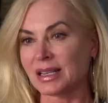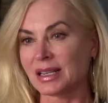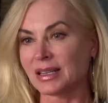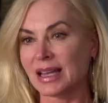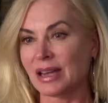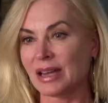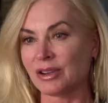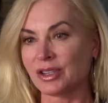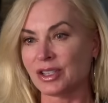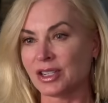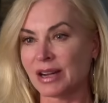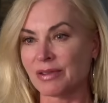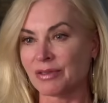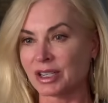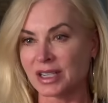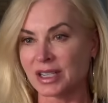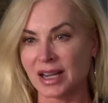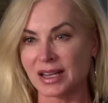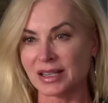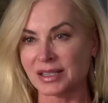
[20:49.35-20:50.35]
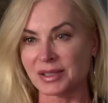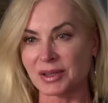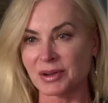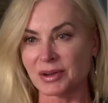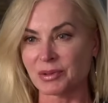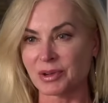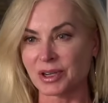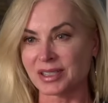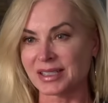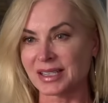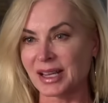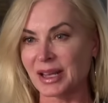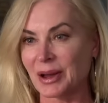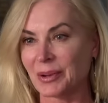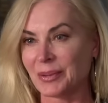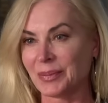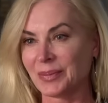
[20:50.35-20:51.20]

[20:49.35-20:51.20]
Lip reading: like energy never dies, so where does it go?